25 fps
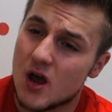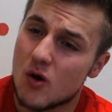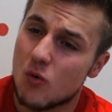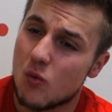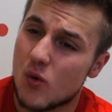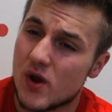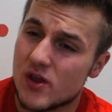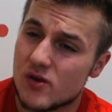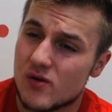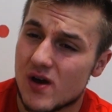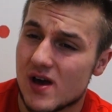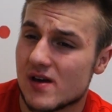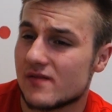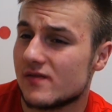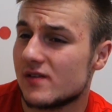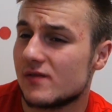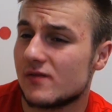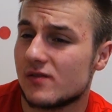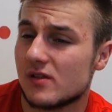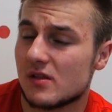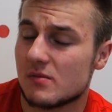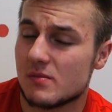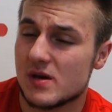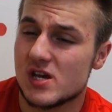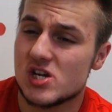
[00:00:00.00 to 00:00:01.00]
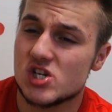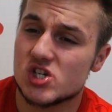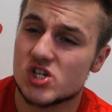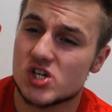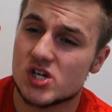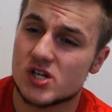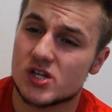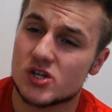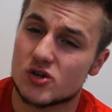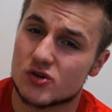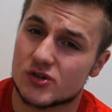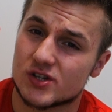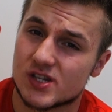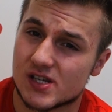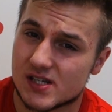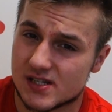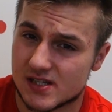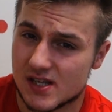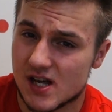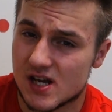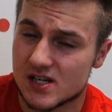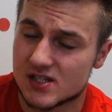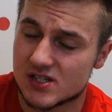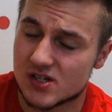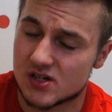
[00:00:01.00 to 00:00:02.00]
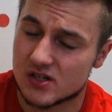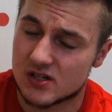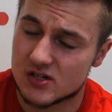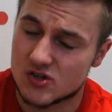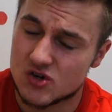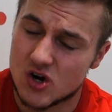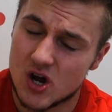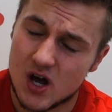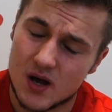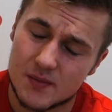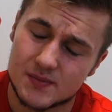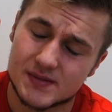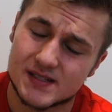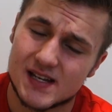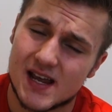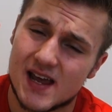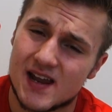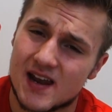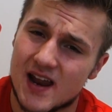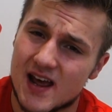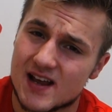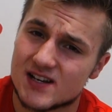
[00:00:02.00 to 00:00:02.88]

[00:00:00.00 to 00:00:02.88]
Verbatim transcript: when you have inflammation, your testosterone drops and